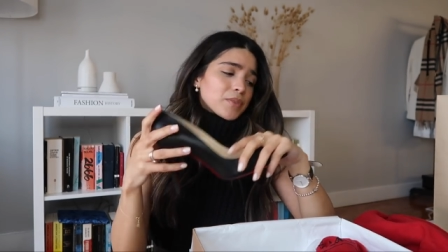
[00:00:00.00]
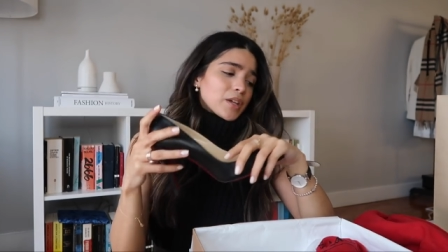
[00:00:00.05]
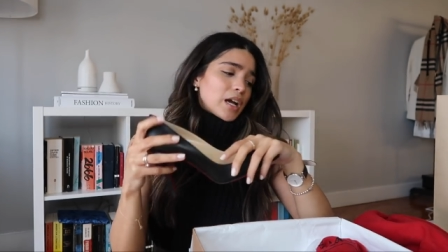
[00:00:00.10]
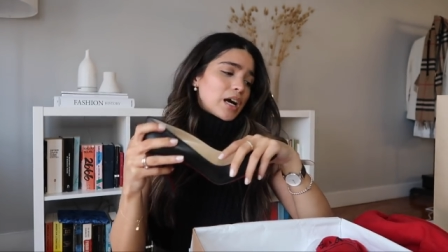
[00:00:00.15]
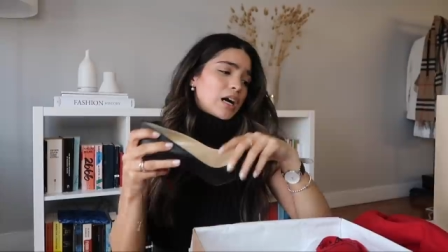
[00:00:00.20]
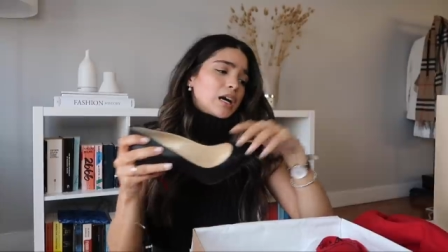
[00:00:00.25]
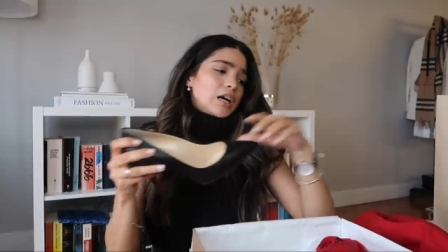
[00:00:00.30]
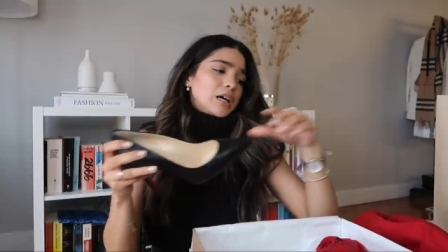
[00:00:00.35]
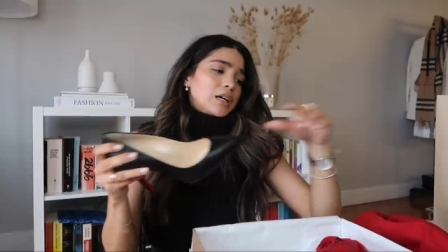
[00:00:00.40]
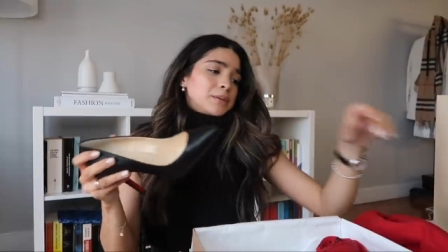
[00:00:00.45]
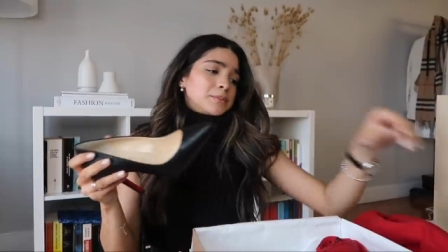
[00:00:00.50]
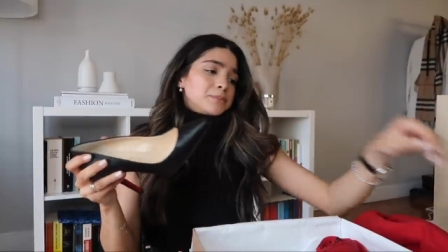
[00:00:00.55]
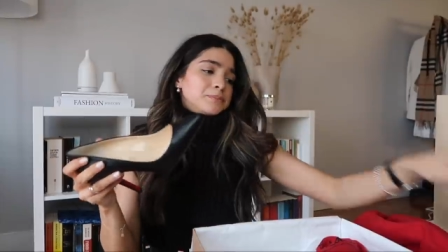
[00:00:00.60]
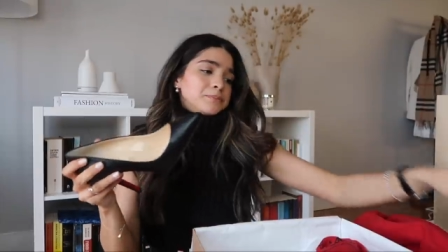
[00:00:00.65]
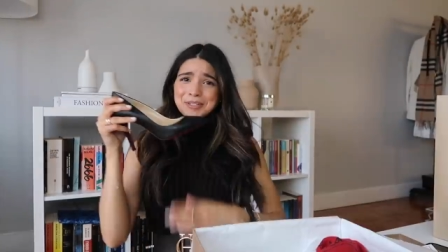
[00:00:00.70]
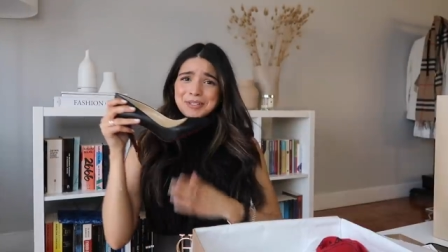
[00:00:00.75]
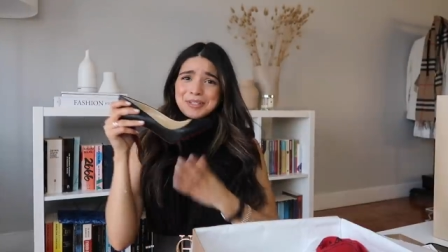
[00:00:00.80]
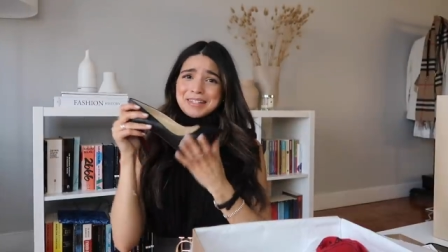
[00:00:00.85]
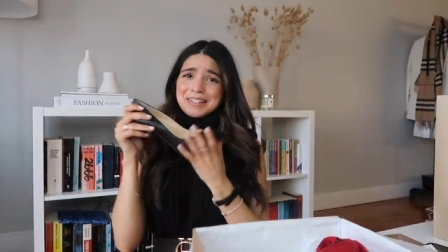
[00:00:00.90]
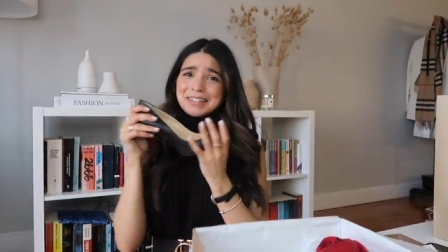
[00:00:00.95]
Um,
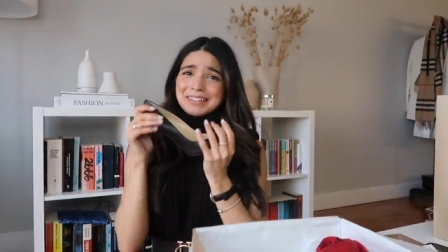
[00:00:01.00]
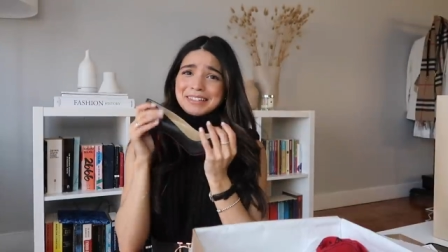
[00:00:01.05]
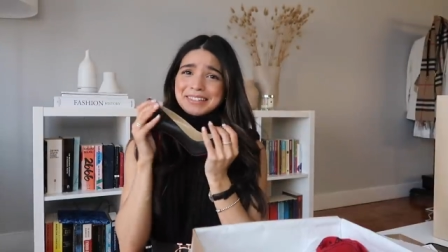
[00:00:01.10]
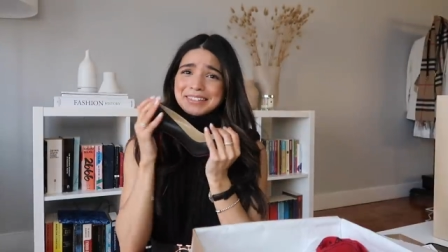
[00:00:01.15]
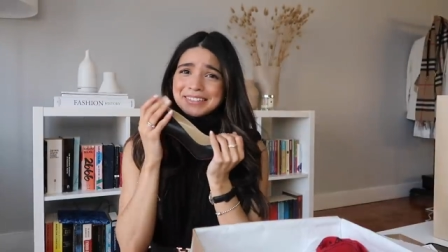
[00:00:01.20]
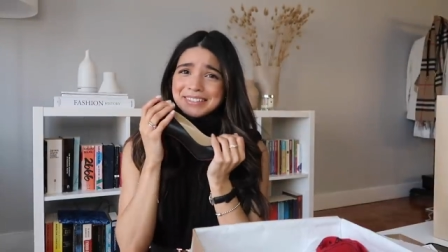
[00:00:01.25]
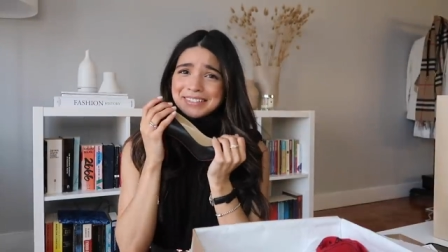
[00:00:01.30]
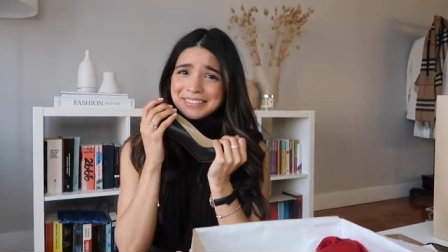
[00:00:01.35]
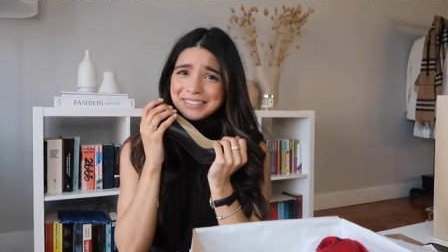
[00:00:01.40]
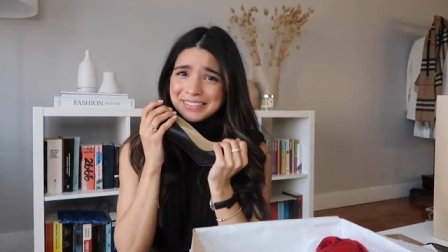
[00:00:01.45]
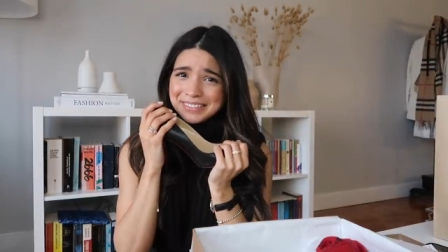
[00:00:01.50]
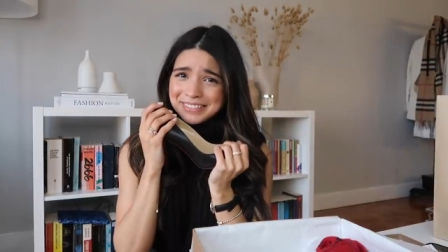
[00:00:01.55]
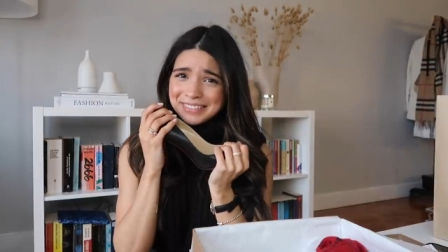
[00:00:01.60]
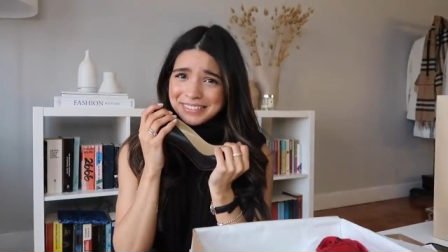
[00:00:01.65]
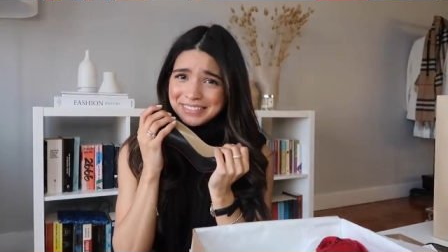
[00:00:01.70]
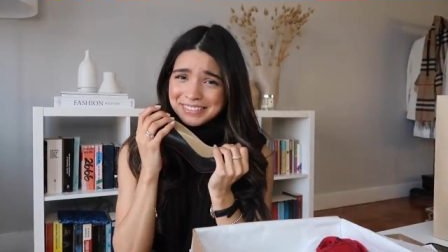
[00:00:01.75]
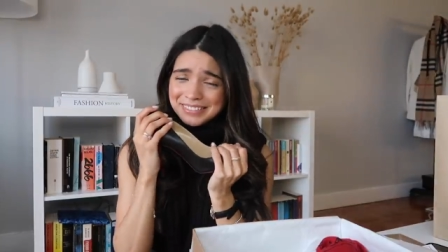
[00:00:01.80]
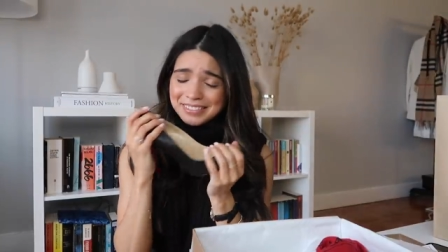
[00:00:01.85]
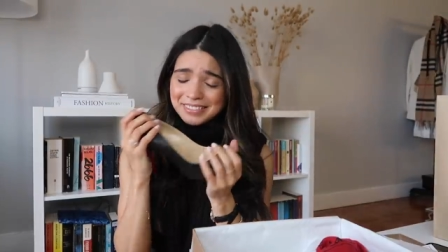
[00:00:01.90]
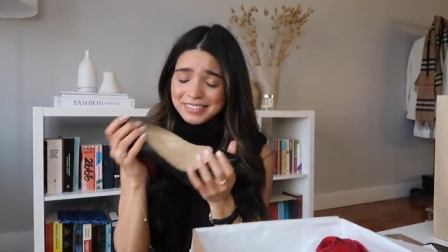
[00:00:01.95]
just like,
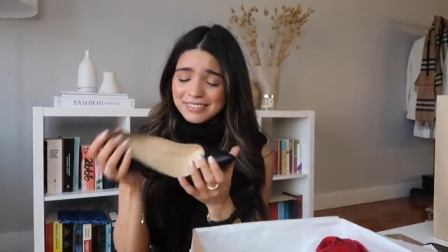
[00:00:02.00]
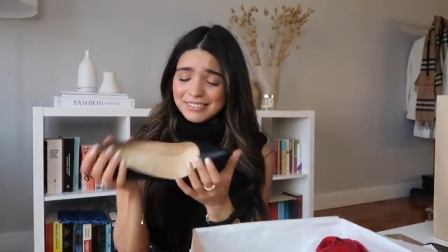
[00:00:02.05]
oh,